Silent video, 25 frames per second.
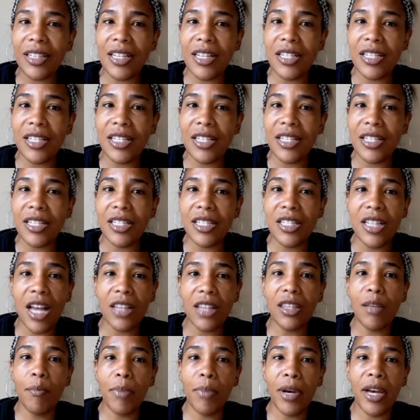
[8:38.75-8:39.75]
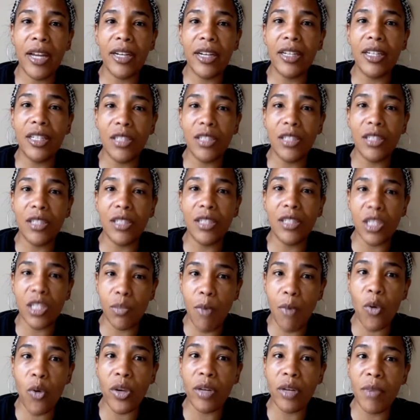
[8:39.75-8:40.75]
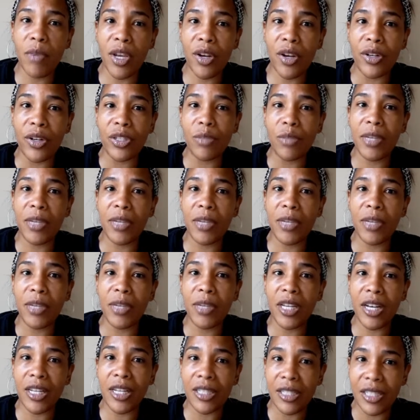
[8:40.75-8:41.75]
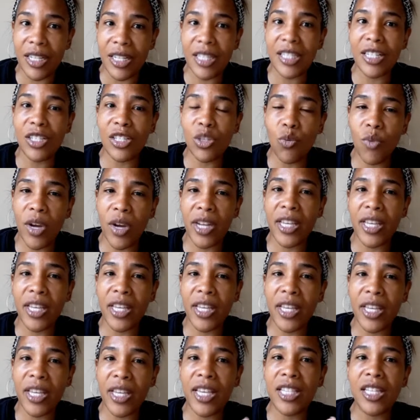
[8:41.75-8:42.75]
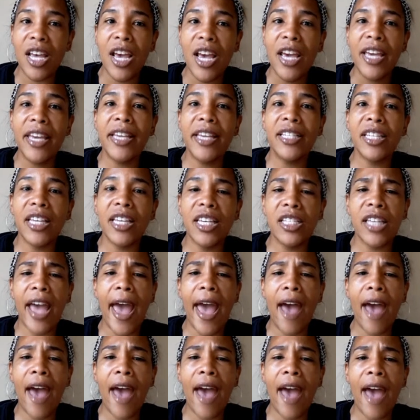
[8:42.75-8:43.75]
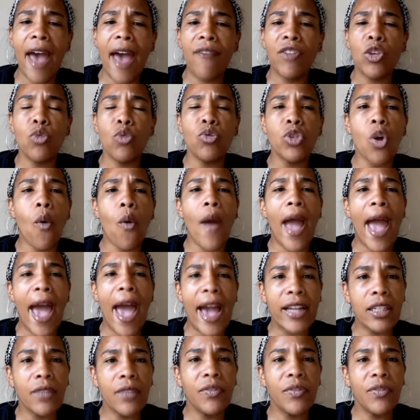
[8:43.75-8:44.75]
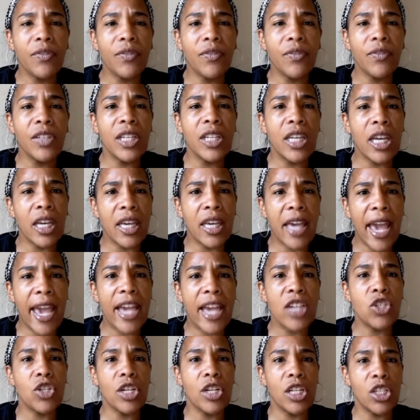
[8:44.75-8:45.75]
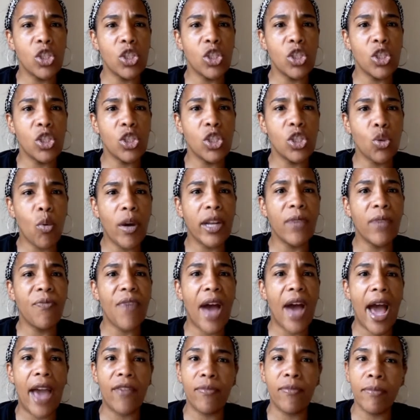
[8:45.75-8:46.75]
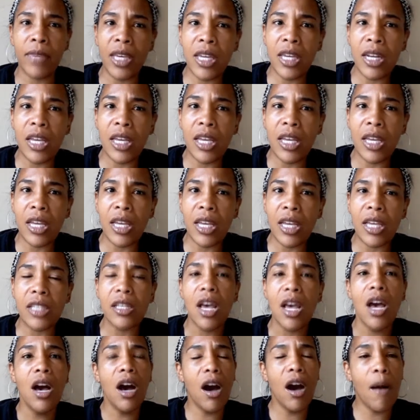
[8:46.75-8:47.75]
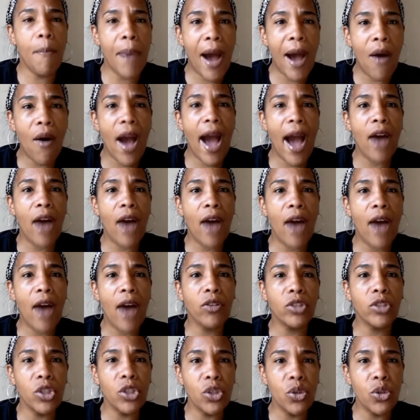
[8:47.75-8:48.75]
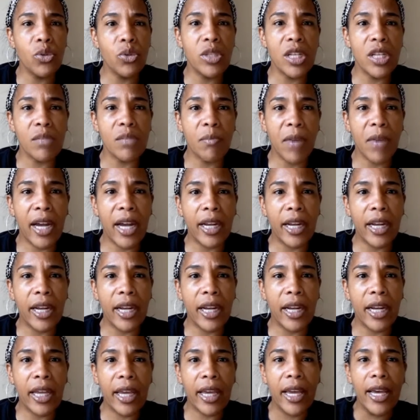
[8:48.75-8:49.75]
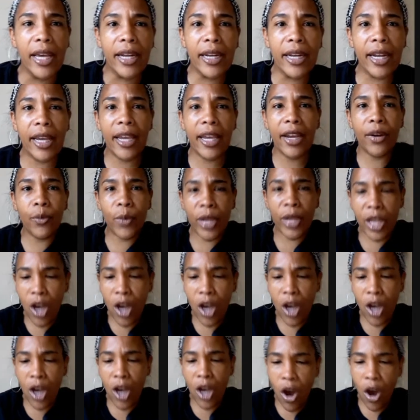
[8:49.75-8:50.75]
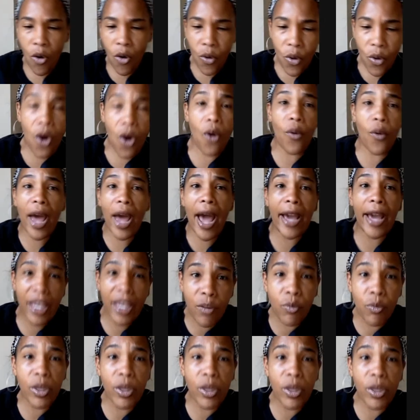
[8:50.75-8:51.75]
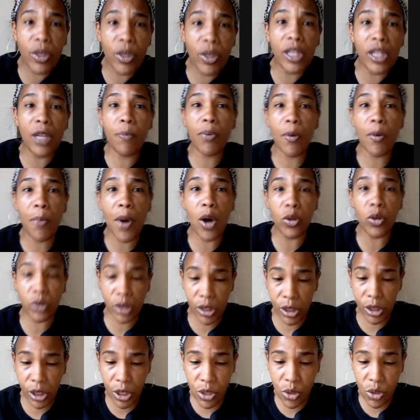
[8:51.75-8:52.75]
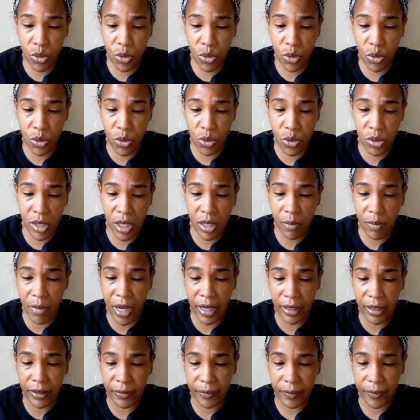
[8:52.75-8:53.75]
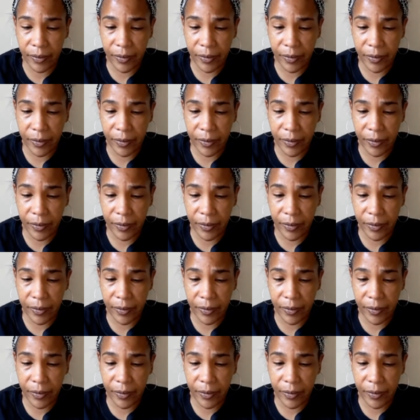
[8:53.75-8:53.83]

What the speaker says: is nothing but smoke and mirrors, because listen to what he's having you so actively engaged in these 25 meetings about how to use this money. Now here we go on how he really proposing to use this money.